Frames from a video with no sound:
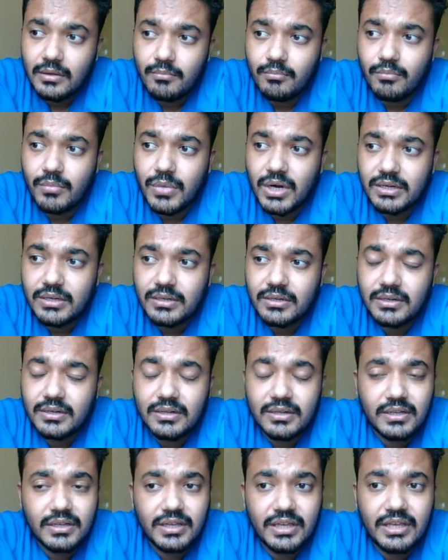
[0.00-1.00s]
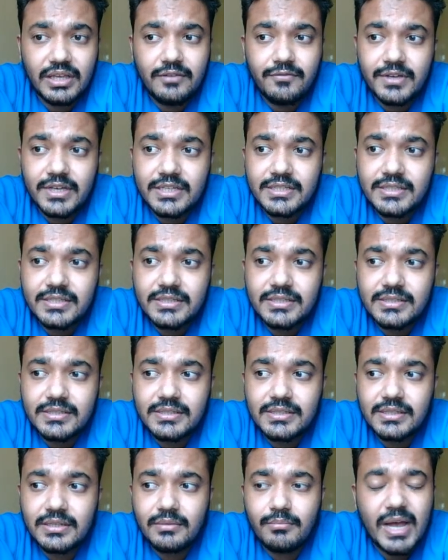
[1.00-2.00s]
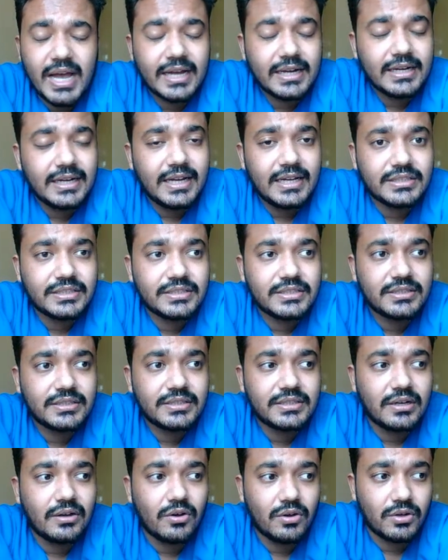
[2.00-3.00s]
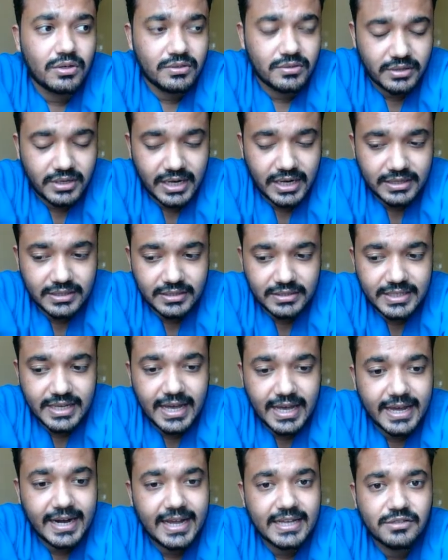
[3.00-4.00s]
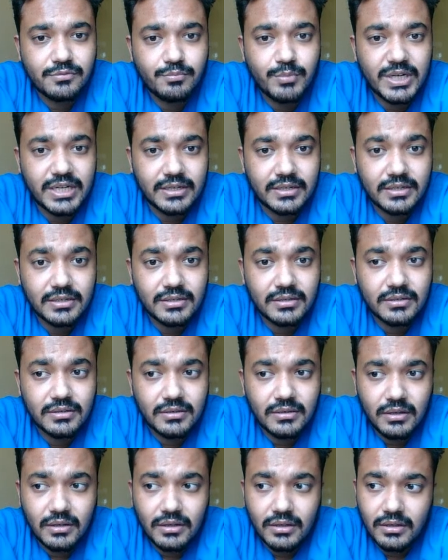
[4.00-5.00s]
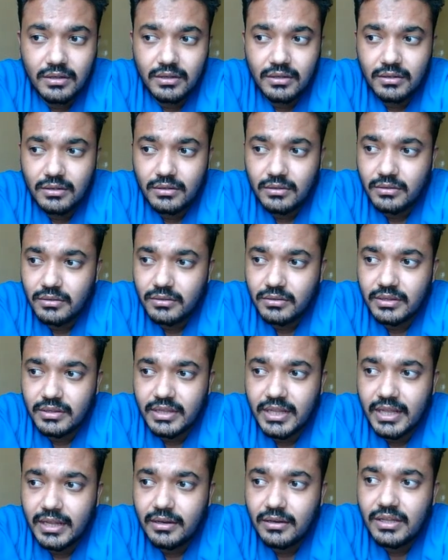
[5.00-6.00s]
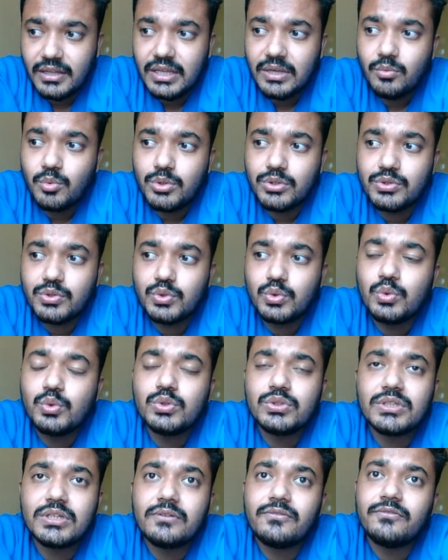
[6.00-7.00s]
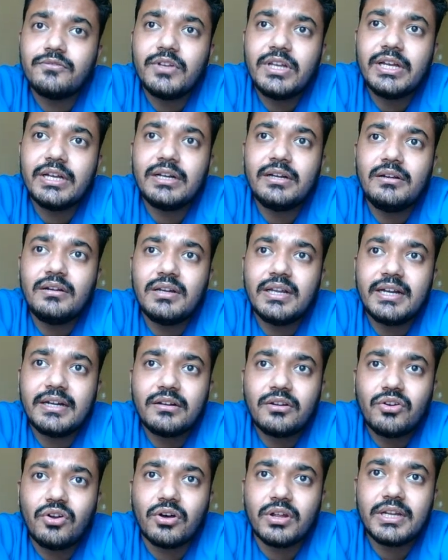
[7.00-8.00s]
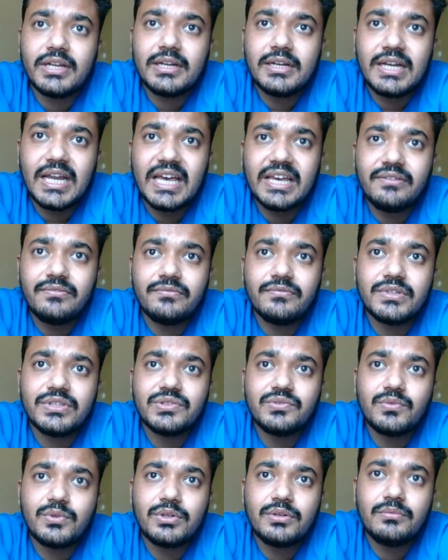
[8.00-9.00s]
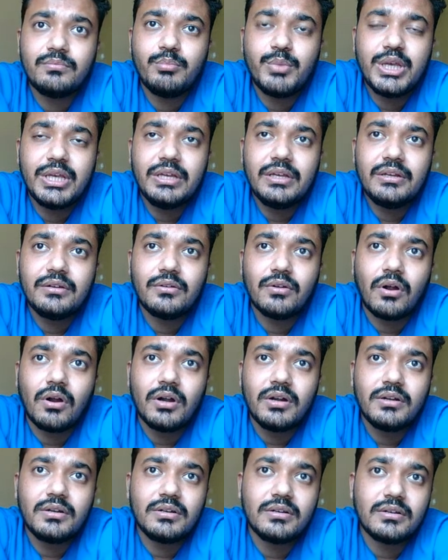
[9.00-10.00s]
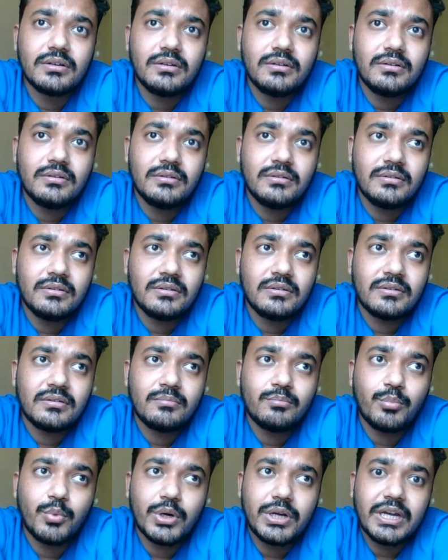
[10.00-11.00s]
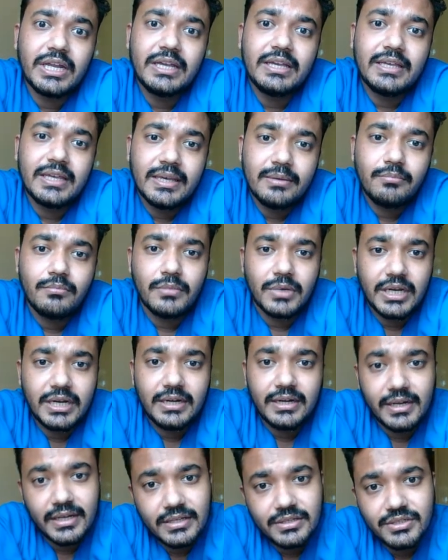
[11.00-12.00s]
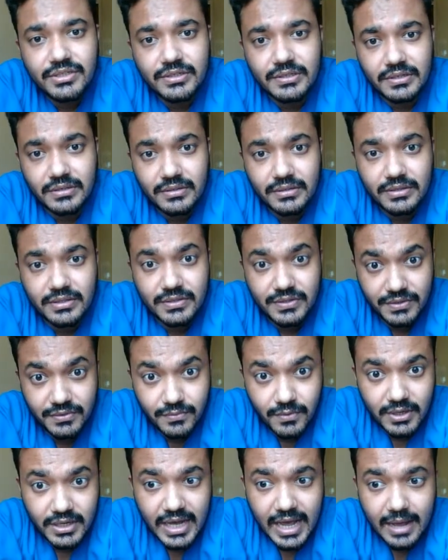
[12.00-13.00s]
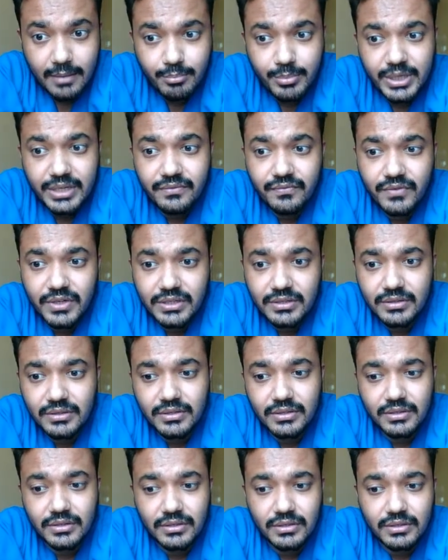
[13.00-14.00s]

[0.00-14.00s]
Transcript: but he faces backlash, or rather say harassment, then he would choose a field later on in life which would be not putting him in danger. This is what happened with